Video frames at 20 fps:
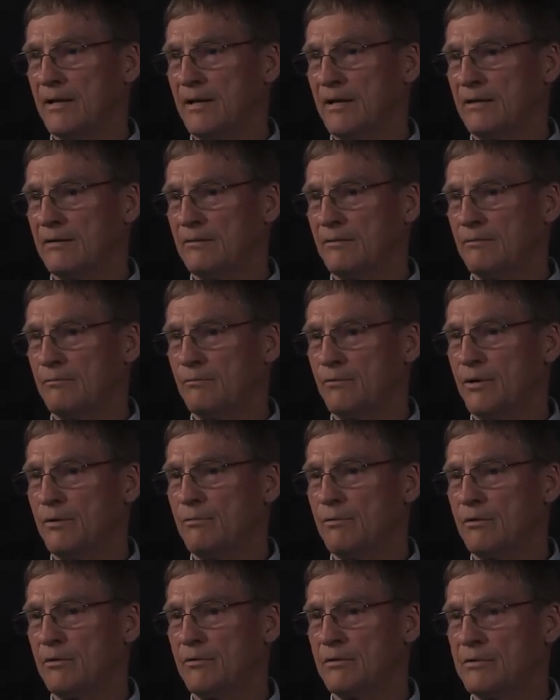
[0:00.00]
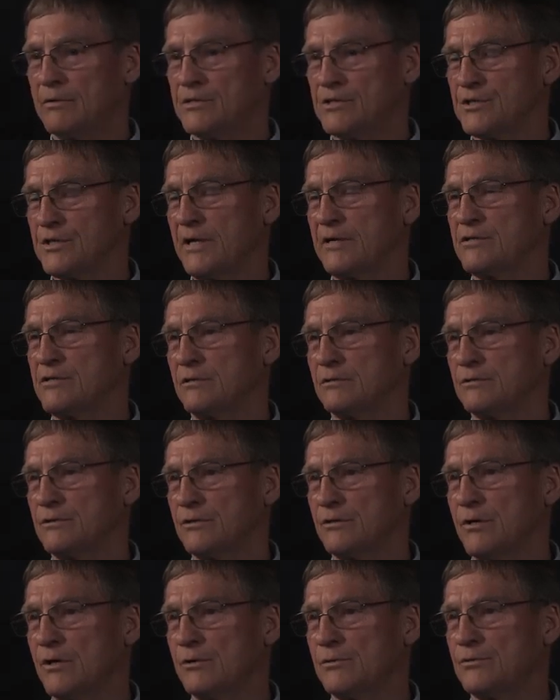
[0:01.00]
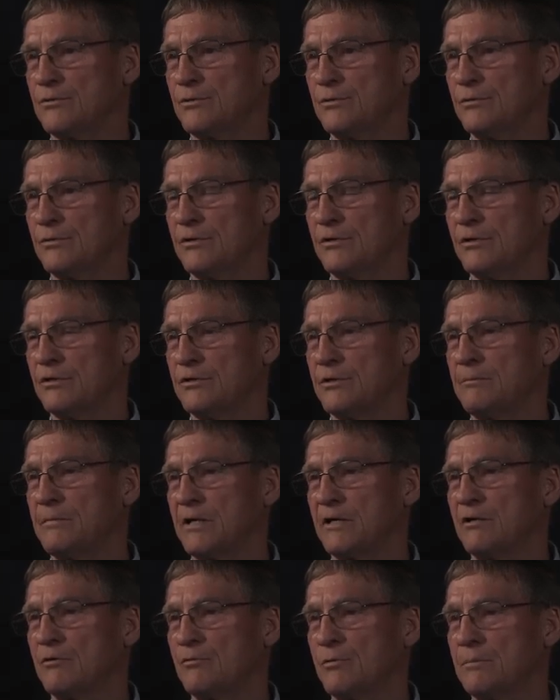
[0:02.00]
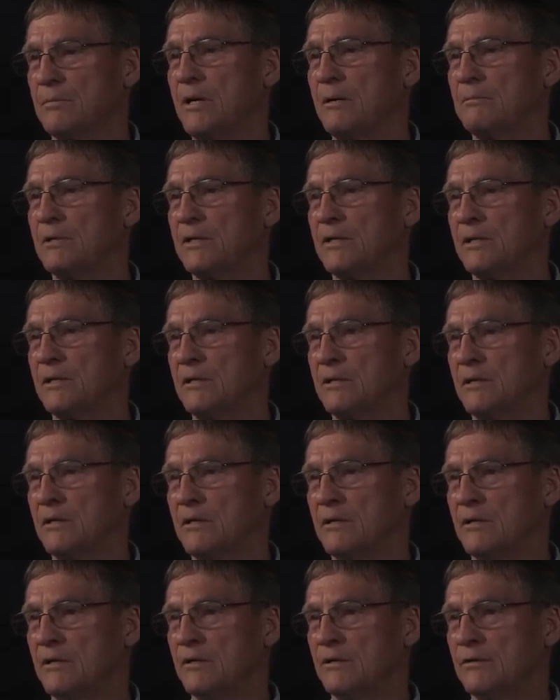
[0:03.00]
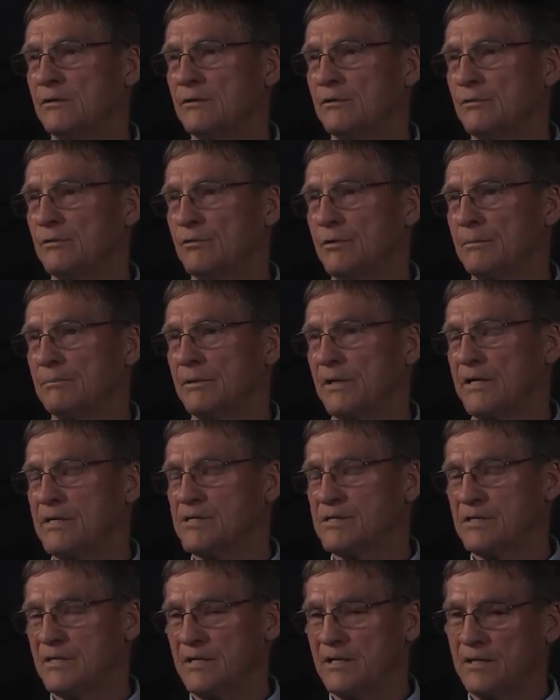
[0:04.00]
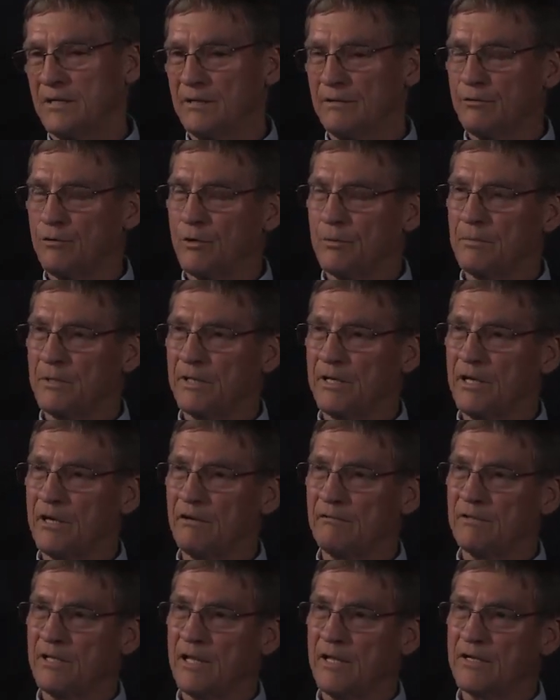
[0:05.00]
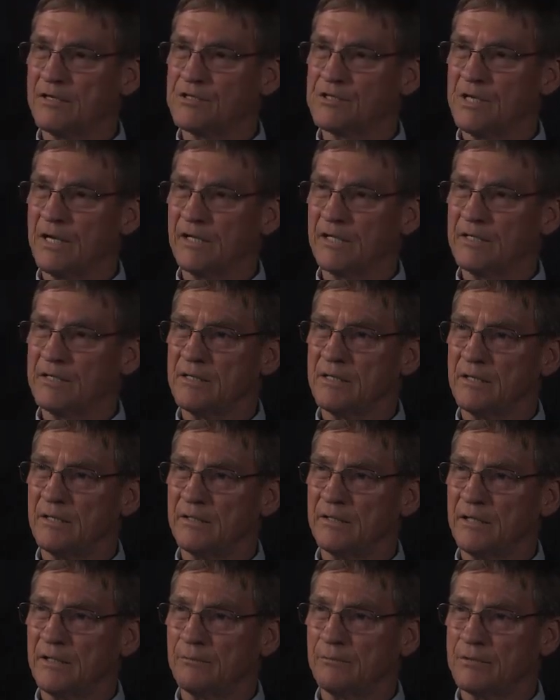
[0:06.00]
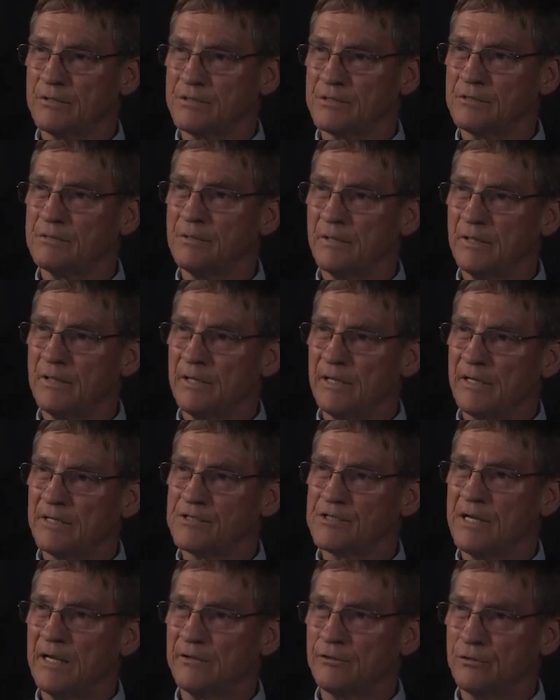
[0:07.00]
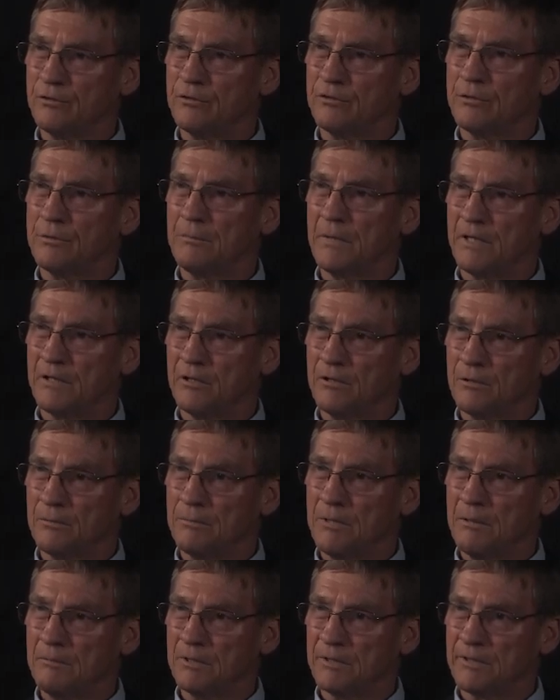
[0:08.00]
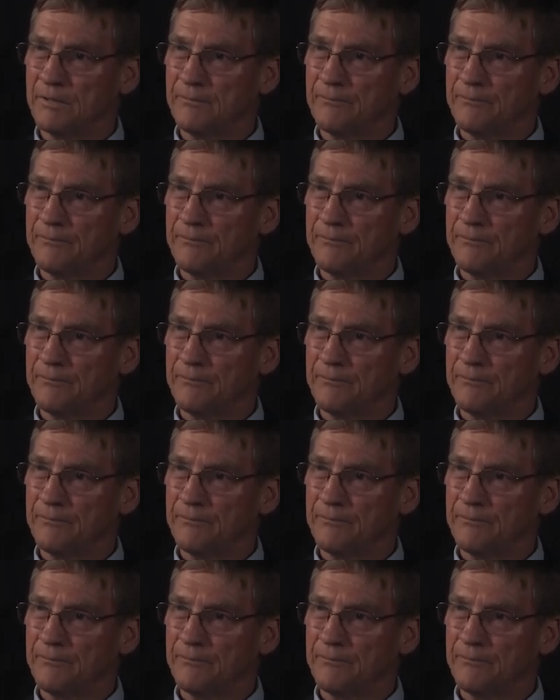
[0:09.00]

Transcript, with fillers: And we were scheduled to go to the Dominican Republic to replace the third Brigade of the eighty-second that was assigned to the Dominican Republic.